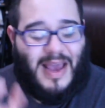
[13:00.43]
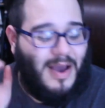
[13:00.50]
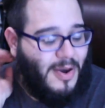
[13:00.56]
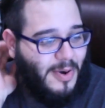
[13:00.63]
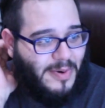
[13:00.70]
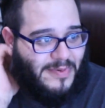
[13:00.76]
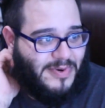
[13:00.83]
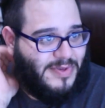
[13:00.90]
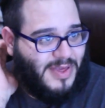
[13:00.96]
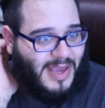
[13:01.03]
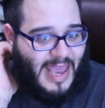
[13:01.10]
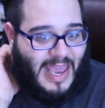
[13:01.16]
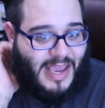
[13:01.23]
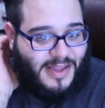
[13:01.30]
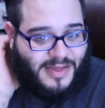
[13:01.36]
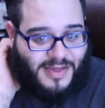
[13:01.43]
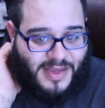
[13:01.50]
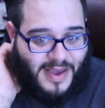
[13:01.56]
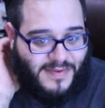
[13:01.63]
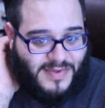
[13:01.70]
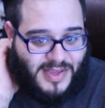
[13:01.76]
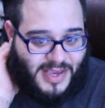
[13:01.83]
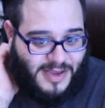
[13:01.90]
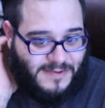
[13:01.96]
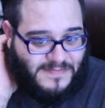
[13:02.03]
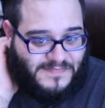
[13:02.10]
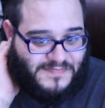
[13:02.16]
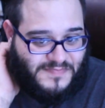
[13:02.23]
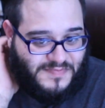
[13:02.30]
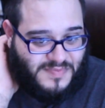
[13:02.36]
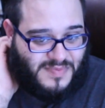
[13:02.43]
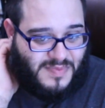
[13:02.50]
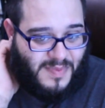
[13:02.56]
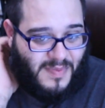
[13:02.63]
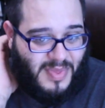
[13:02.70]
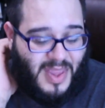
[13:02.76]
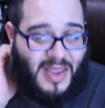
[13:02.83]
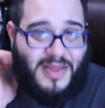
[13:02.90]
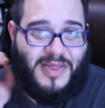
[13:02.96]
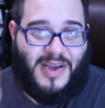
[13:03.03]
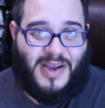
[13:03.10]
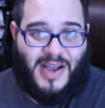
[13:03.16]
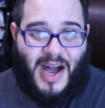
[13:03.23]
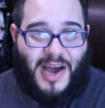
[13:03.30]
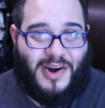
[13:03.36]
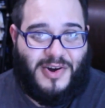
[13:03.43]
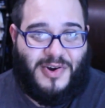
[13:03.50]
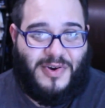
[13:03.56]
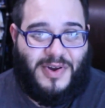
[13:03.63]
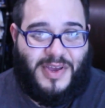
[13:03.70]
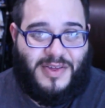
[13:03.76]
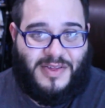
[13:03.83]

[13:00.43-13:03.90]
oh, what was it, eight seventy, the Katakuri